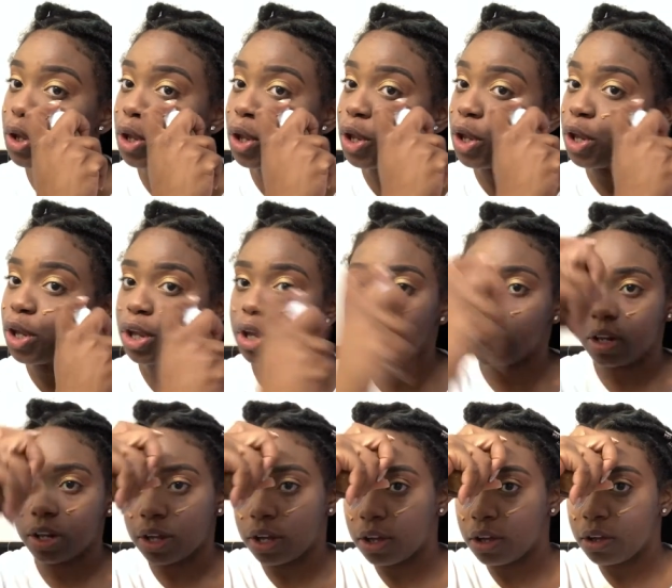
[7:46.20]

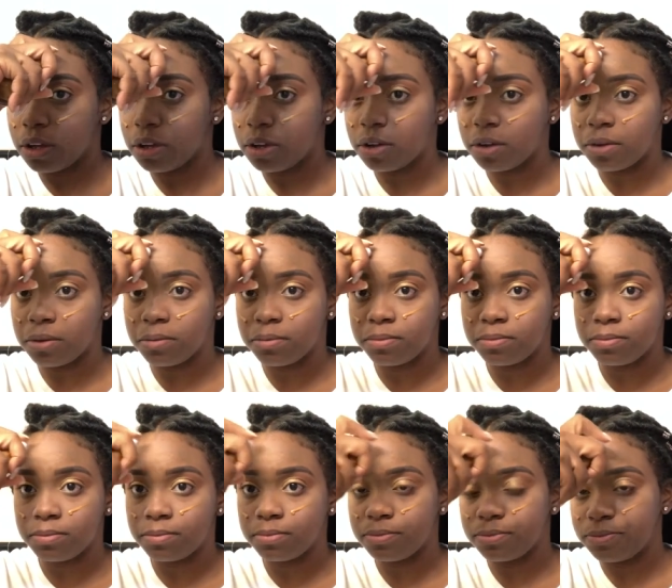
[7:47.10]
And, um...
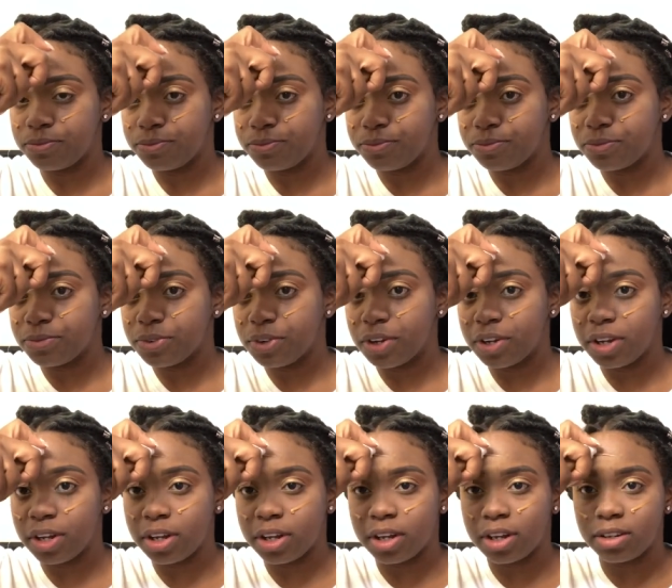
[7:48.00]

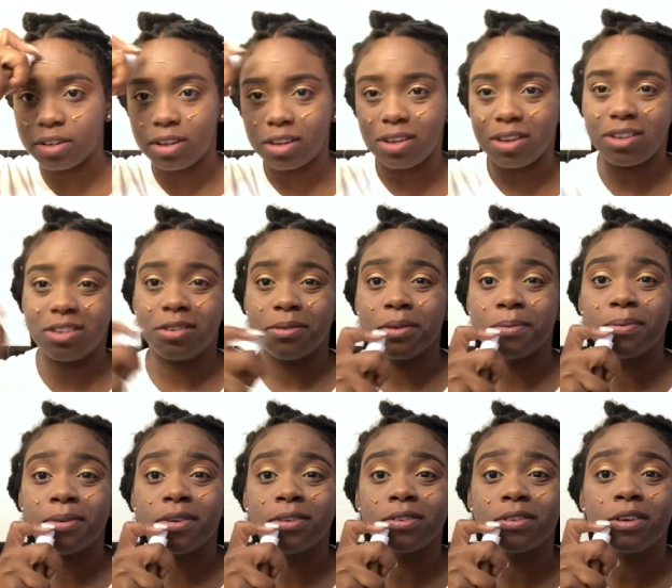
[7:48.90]
again, like I said, y'all see me
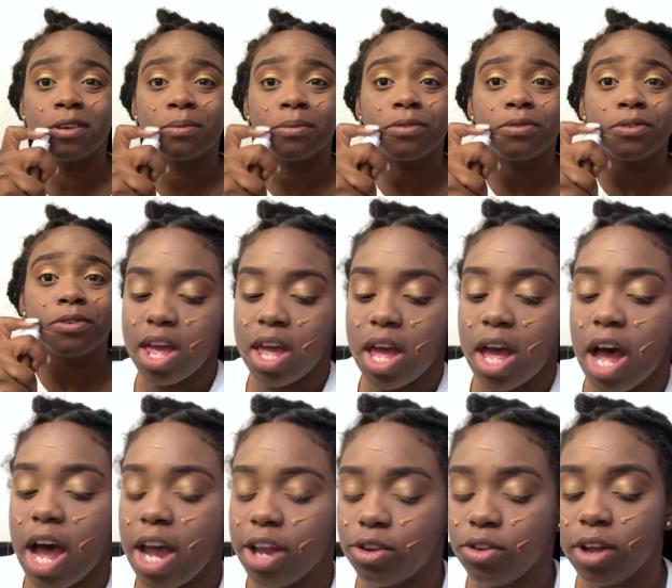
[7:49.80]
put this on before.
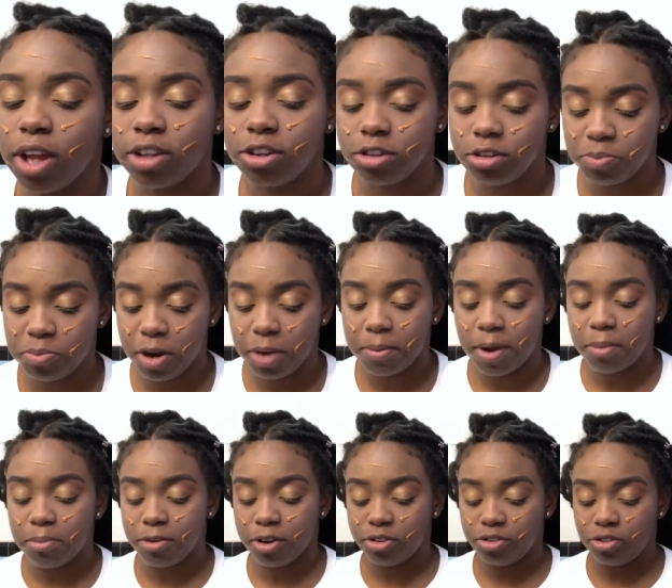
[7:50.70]
I do like to spray my
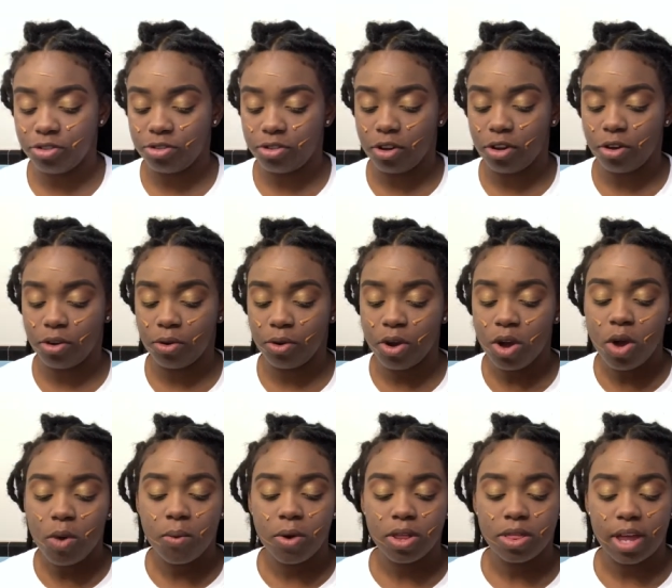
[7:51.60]
brushes though
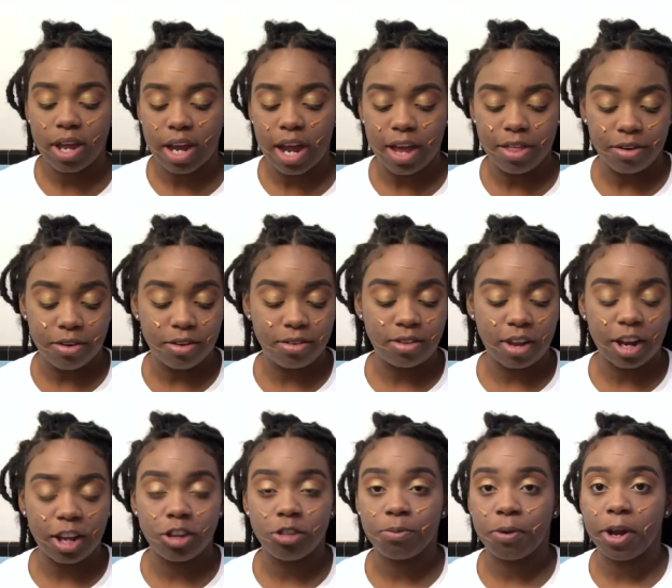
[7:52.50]
with like either a
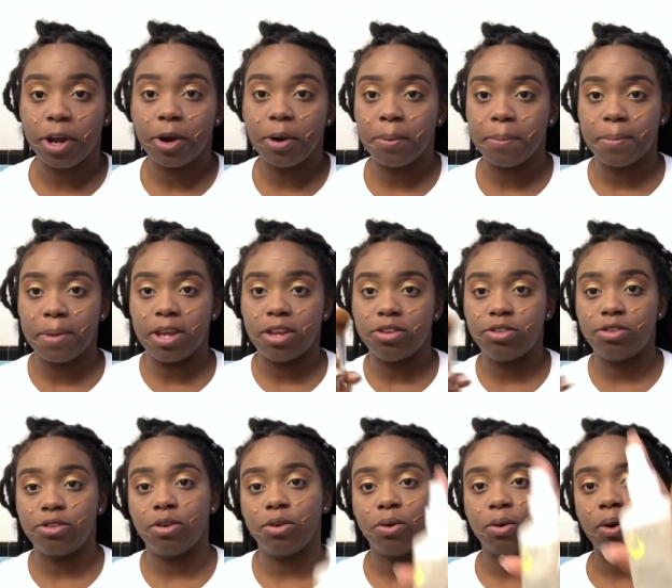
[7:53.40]
setting spray or a mist.
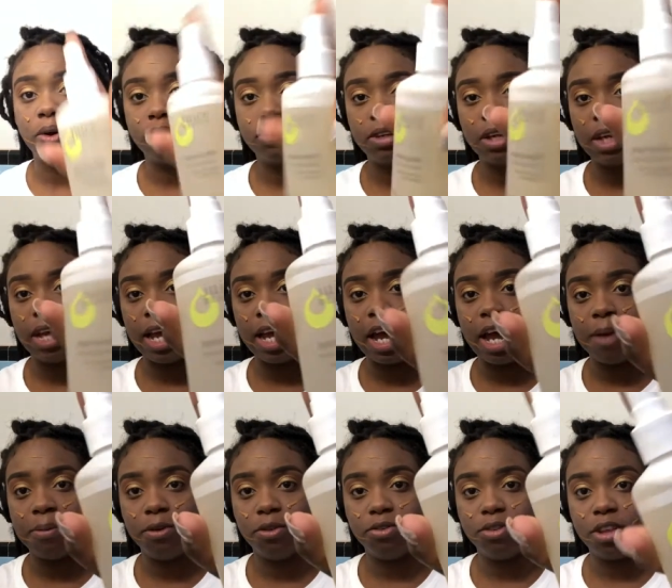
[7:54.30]
So today
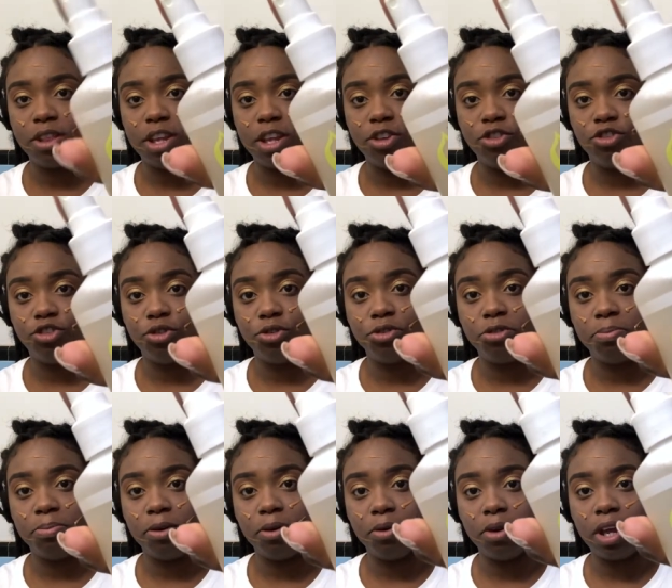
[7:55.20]
I'm using the Juice
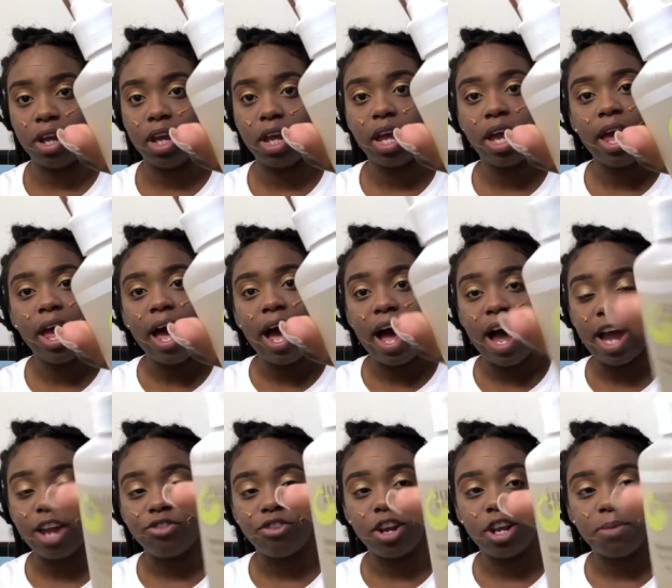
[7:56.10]
Beauty
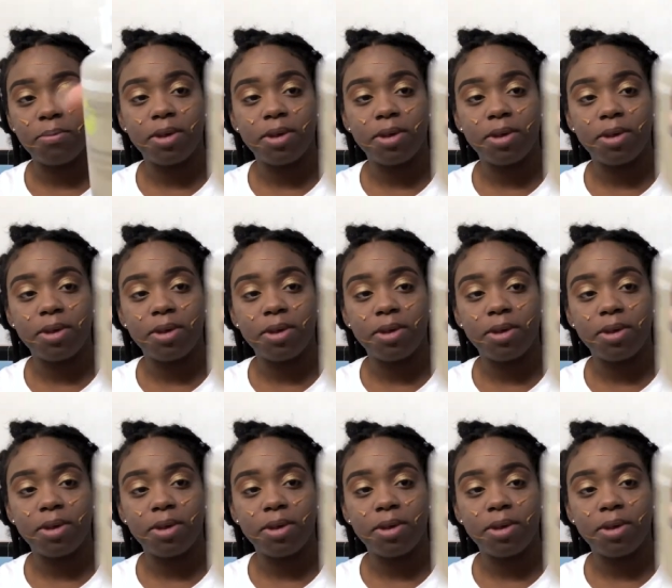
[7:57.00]
Hydrating